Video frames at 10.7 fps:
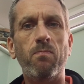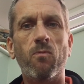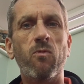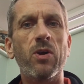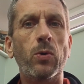
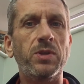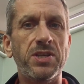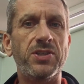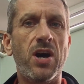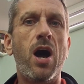real
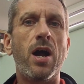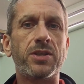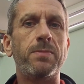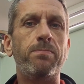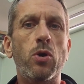desire
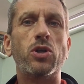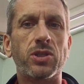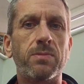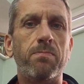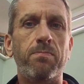to push
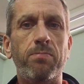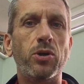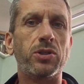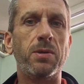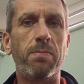
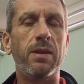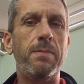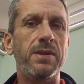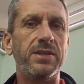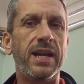the
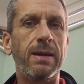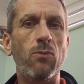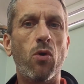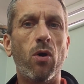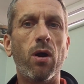limits
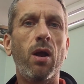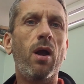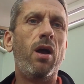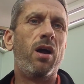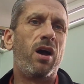anymore.
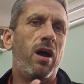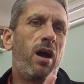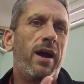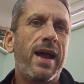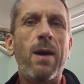
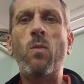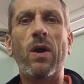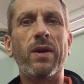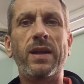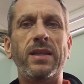I am
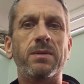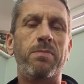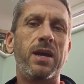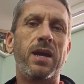where I need to be,